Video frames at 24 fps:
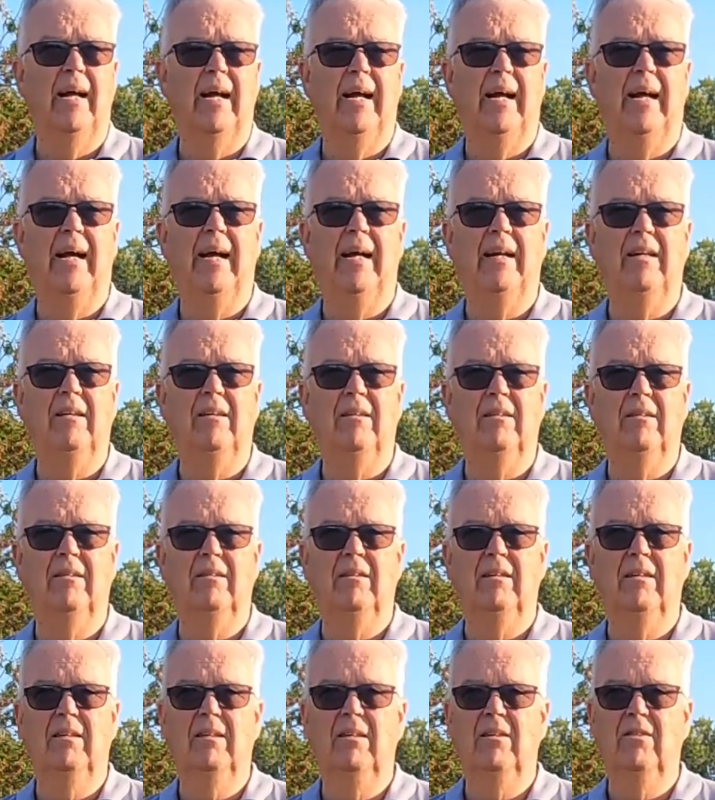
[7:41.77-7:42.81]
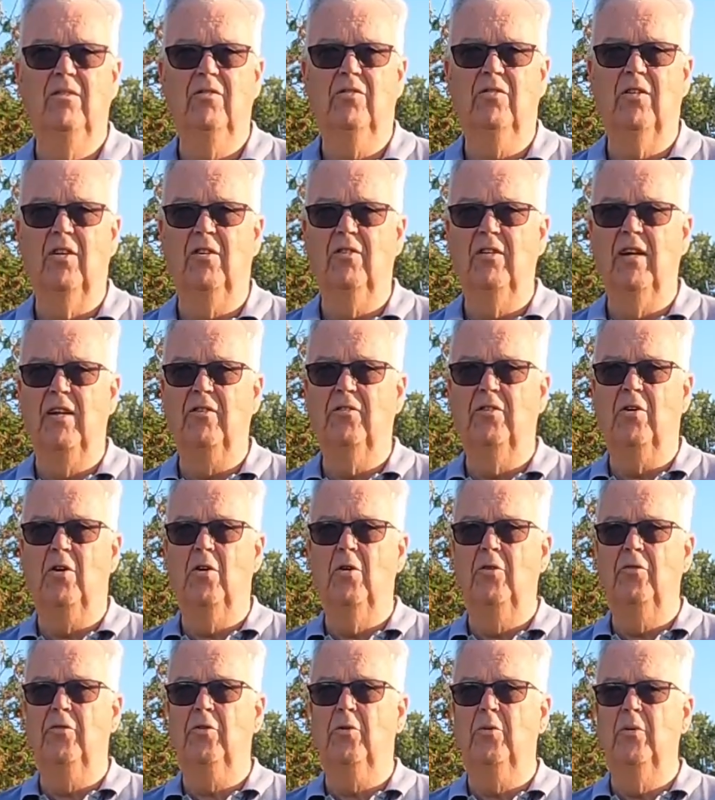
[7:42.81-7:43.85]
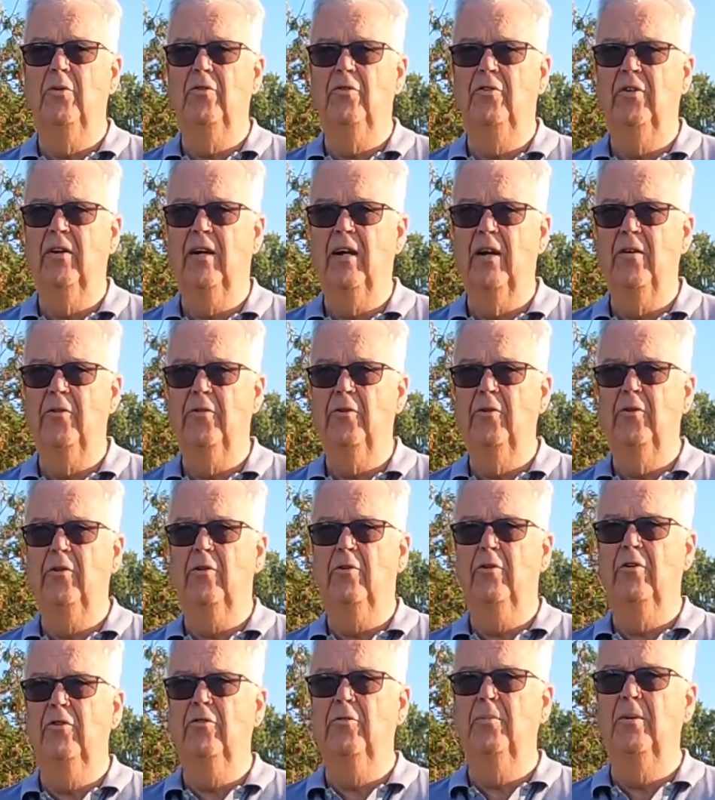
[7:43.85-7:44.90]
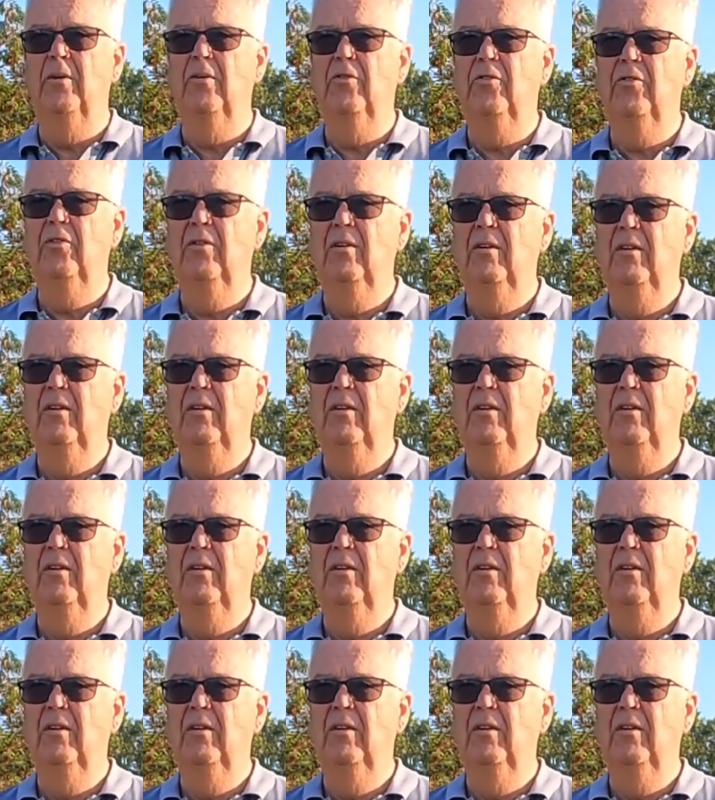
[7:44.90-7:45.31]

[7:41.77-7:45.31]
And so as a consequence, you go through Christmas.